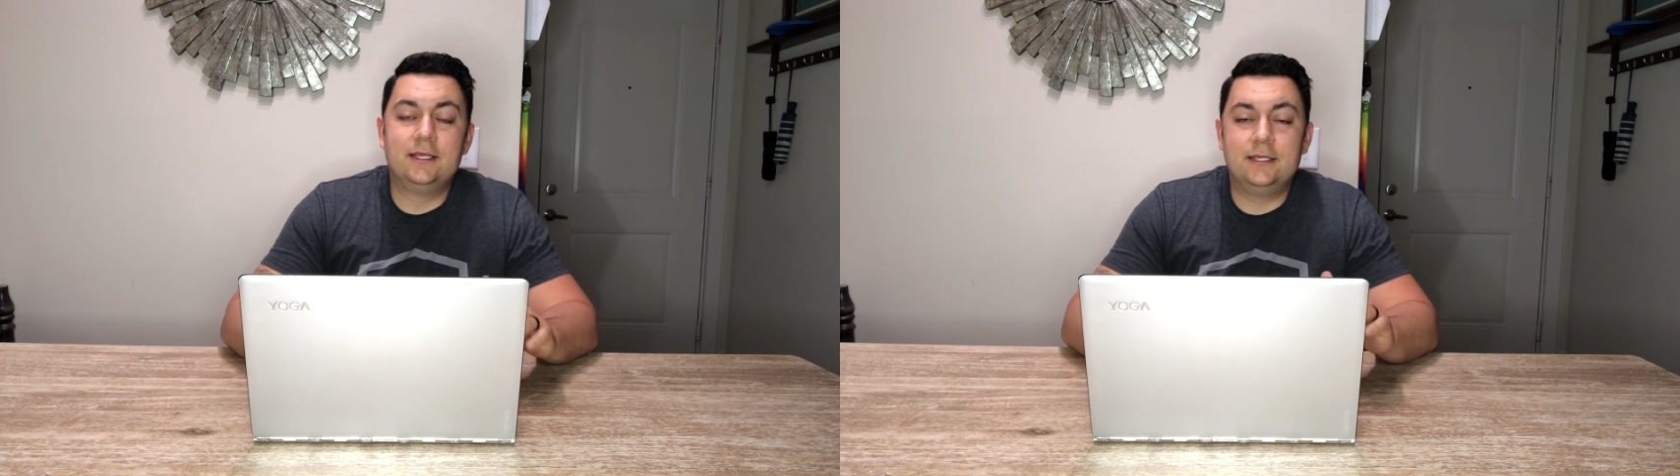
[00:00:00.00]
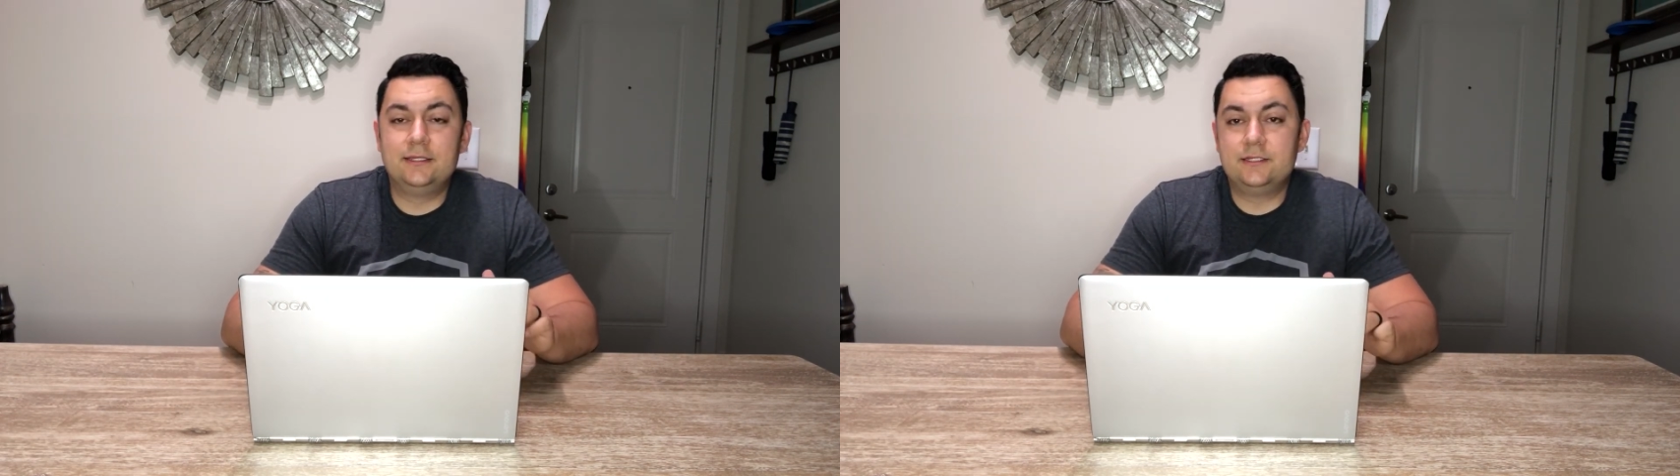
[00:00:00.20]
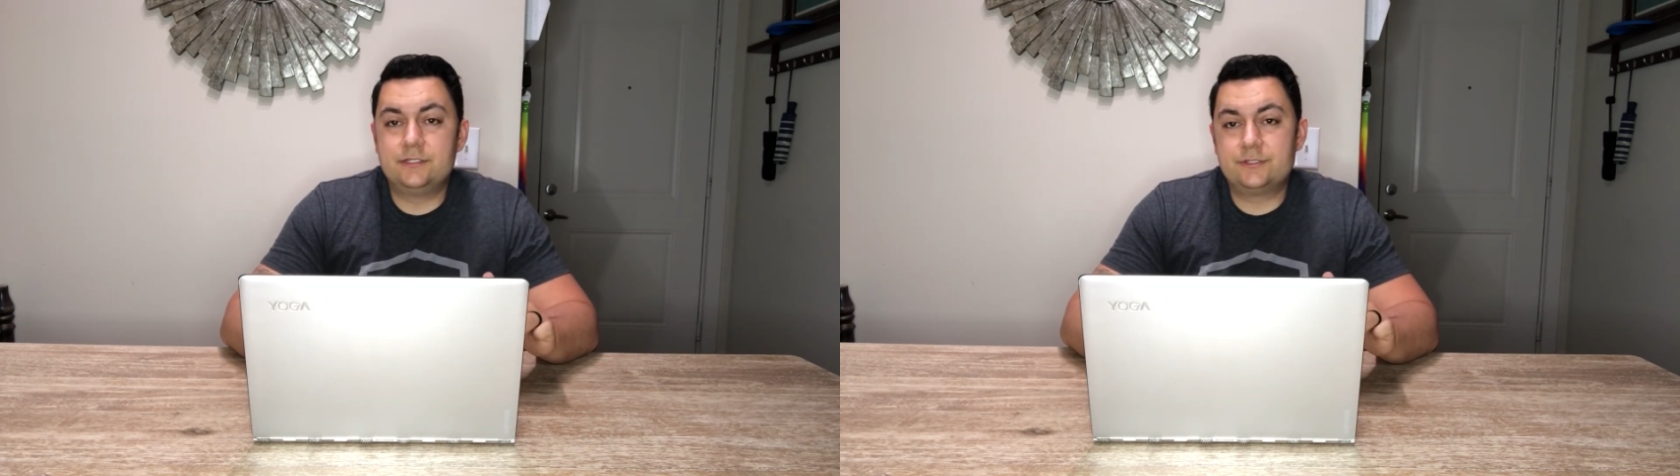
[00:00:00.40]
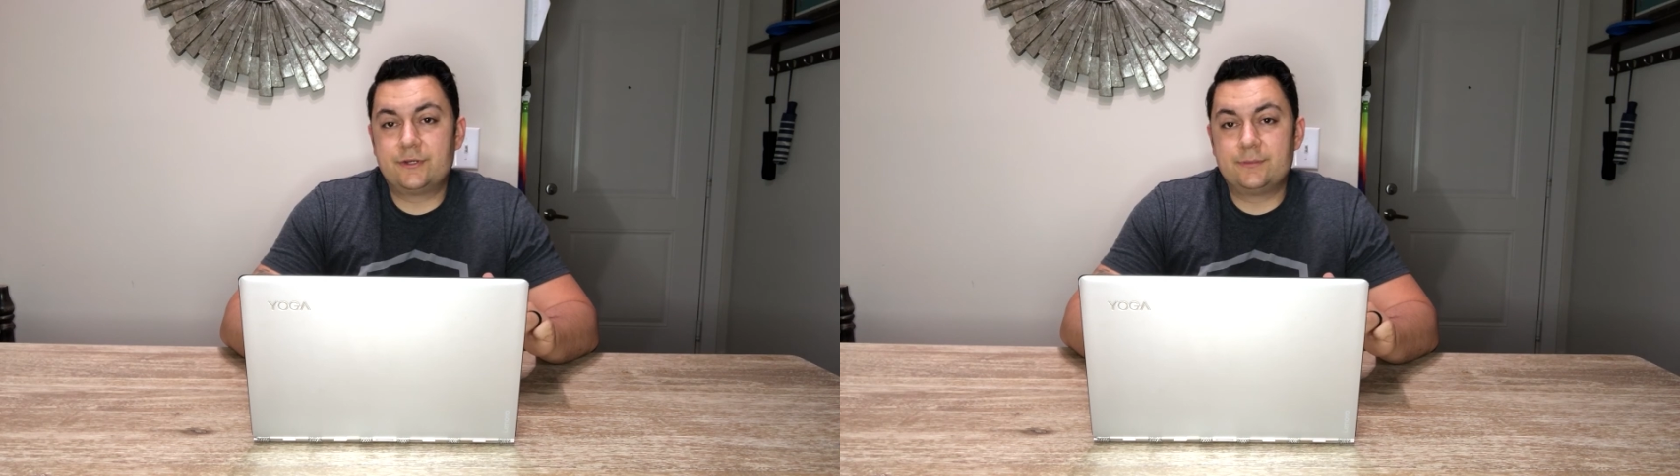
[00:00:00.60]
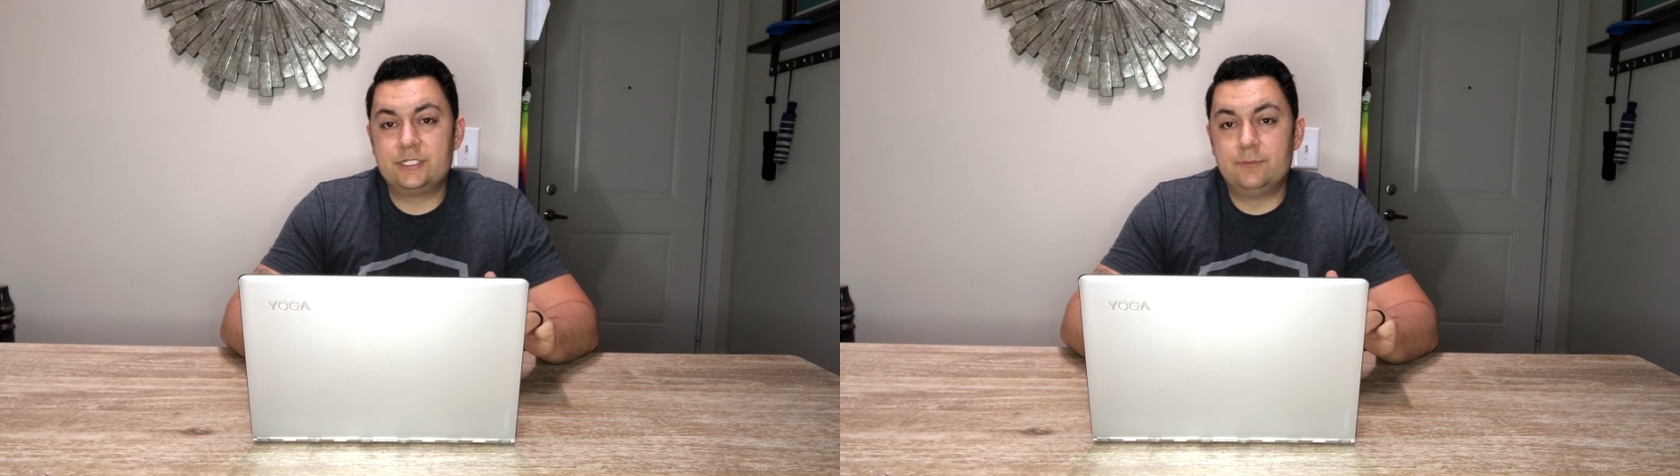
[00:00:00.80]
in the
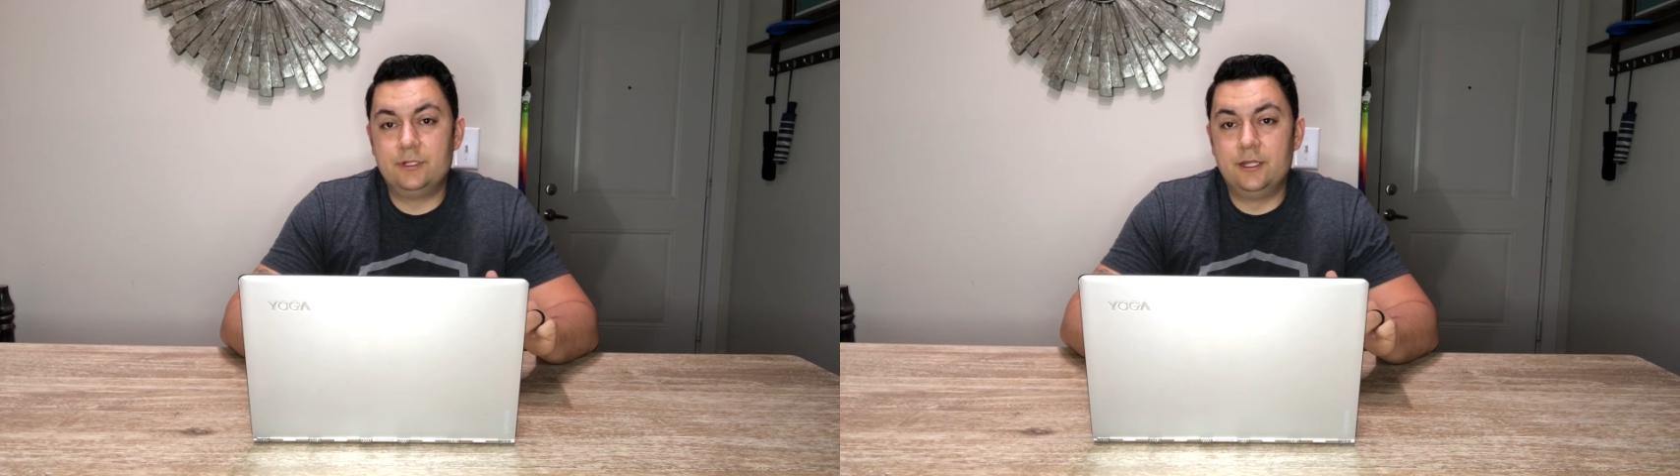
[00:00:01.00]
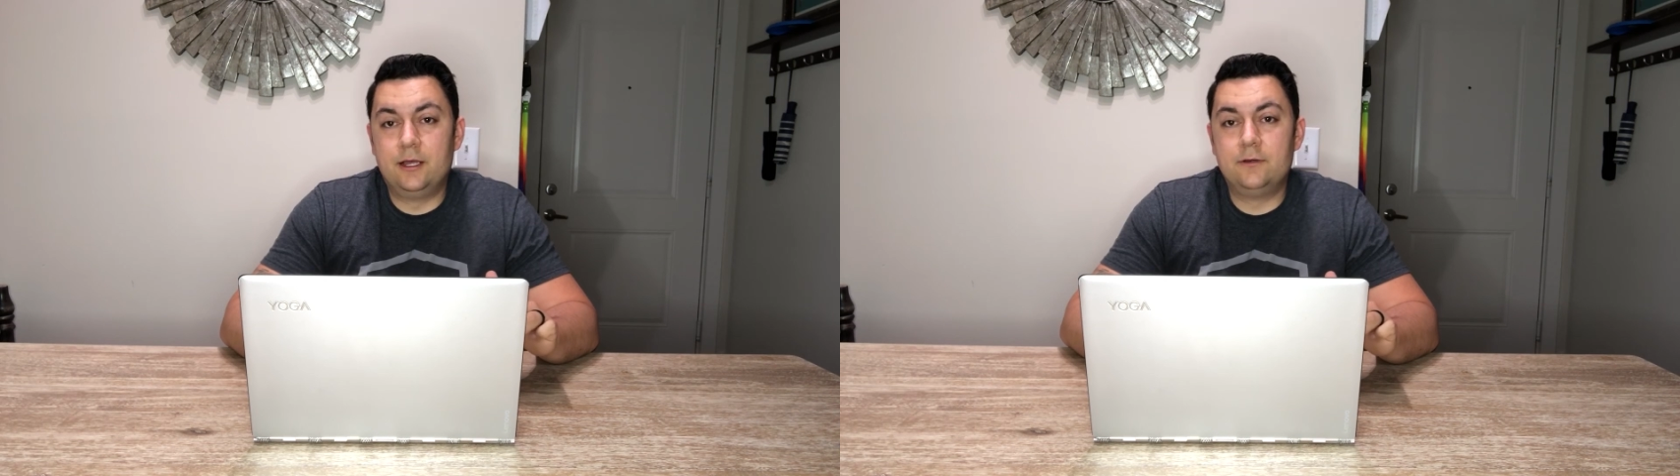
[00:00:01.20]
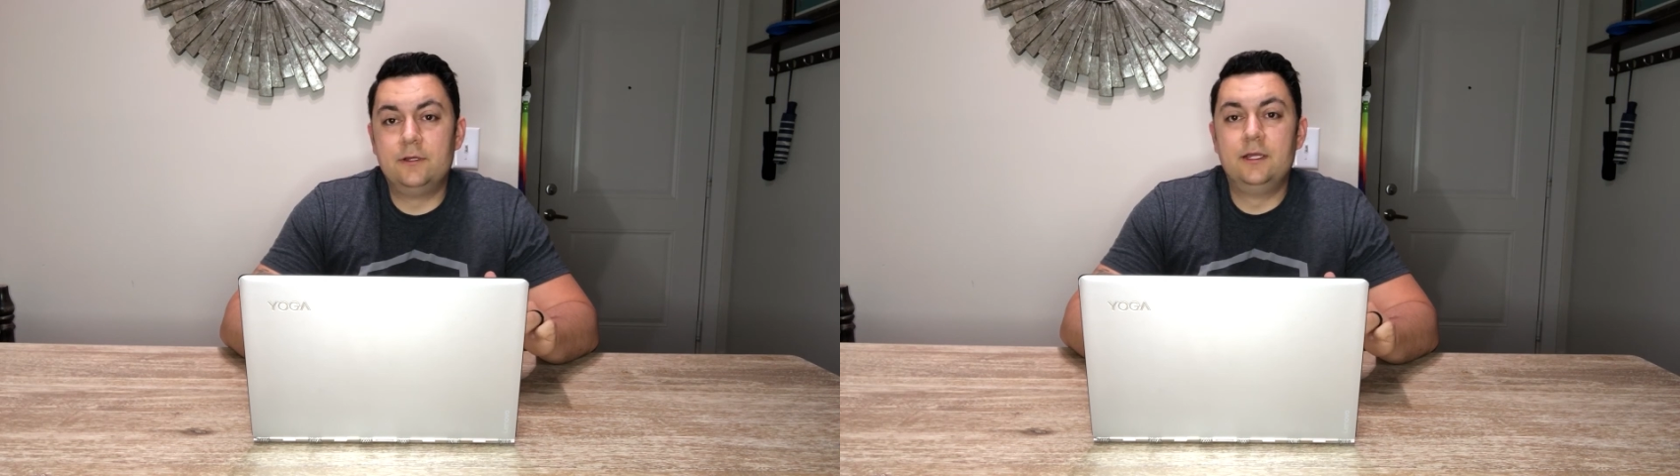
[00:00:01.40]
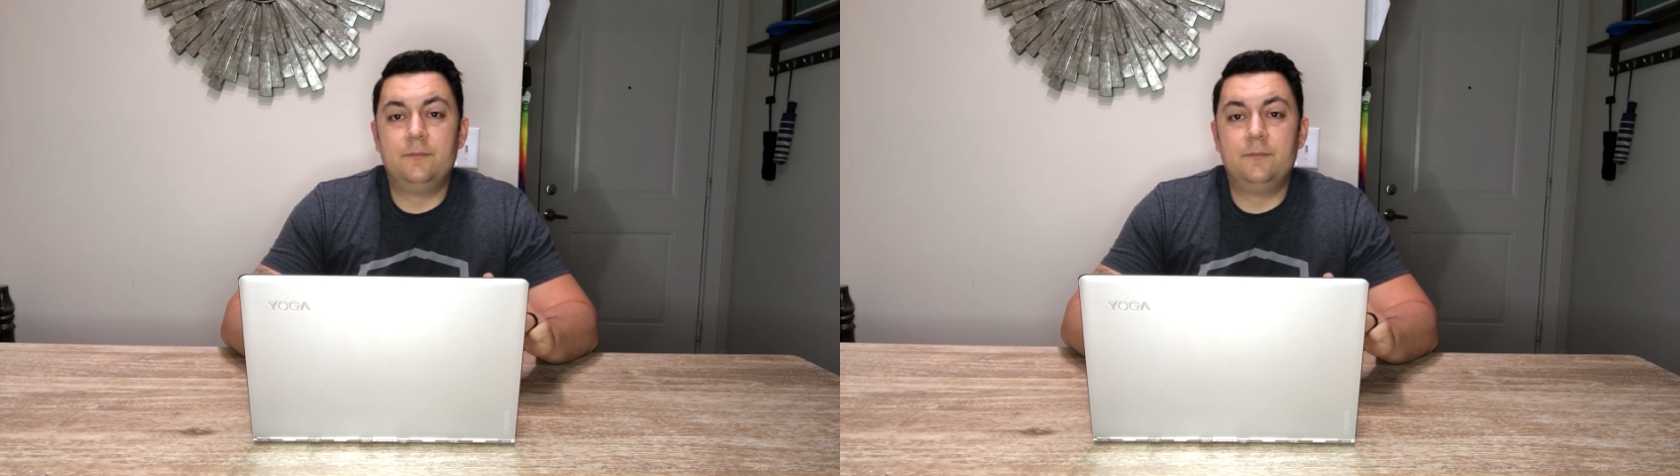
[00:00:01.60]
description below.